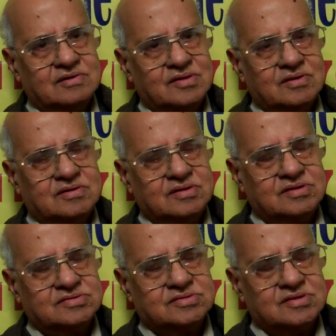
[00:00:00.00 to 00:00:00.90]
And it
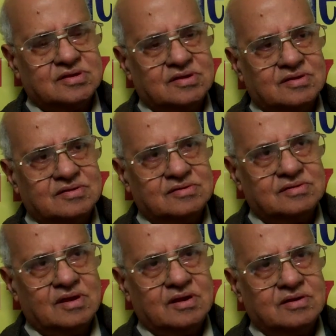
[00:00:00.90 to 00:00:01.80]
is
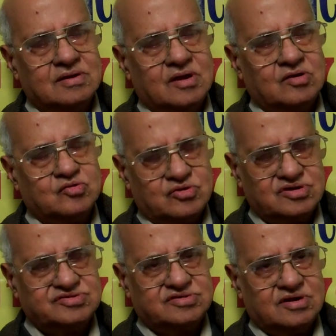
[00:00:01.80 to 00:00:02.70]
under Nato
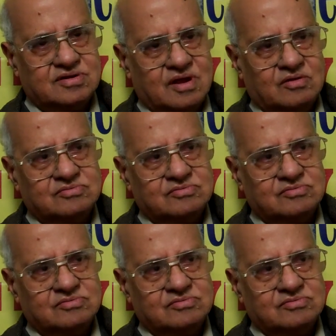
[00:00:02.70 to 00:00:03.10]
district now,